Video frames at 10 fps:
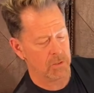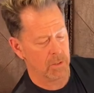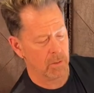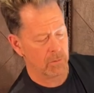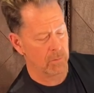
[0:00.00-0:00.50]
it
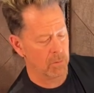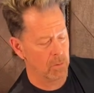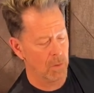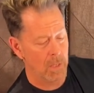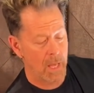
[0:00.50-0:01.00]
through.
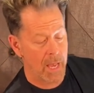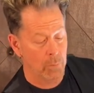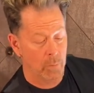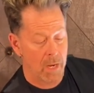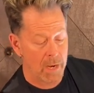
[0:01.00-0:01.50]
And
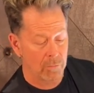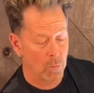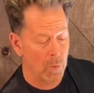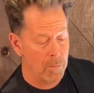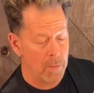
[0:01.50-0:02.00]
whenever
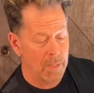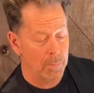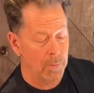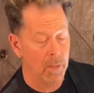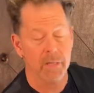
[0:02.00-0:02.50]
we
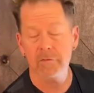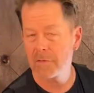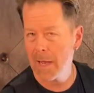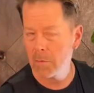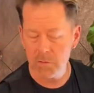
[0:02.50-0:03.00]
manipulate
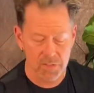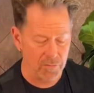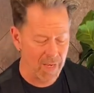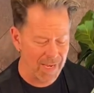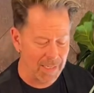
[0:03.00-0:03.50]
flowers of
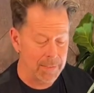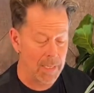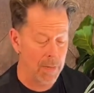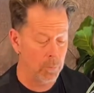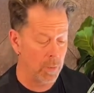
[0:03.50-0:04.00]
any
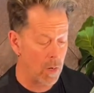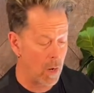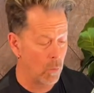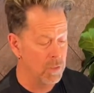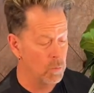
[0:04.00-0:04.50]
type, we
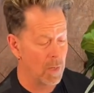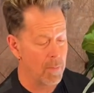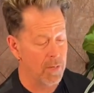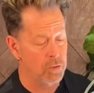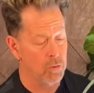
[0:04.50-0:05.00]
always want to make
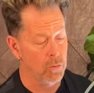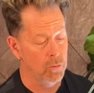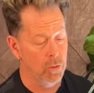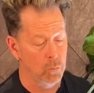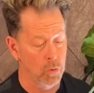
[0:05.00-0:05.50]
sure they're
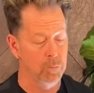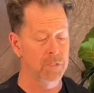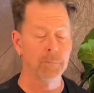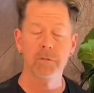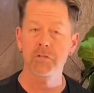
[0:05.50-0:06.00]
at room
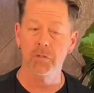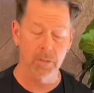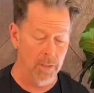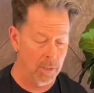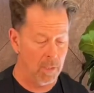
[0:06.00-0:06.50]
temperature.
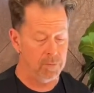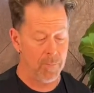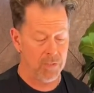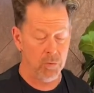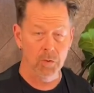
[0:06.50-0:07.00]
Make
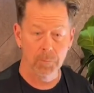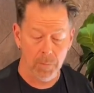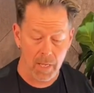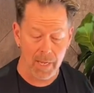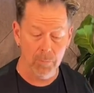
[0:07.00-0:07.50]
sure they're
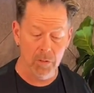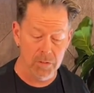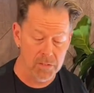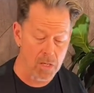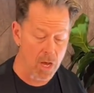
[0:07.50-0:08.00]
pliable and
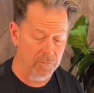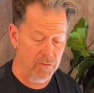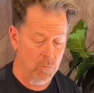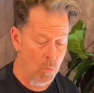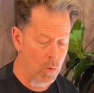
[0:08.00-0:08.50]
soft
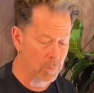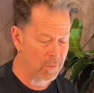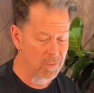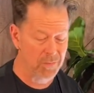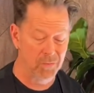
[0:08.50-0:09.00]
and warm,
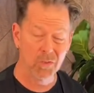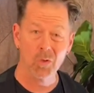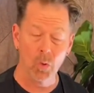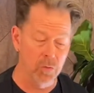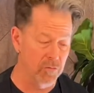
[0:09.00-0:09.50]
because if they're
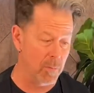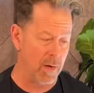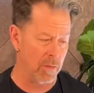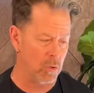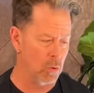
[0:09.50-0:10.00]
cold from out of
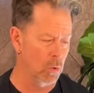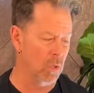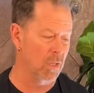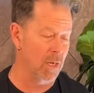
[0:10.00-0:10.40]
the cooler, a lot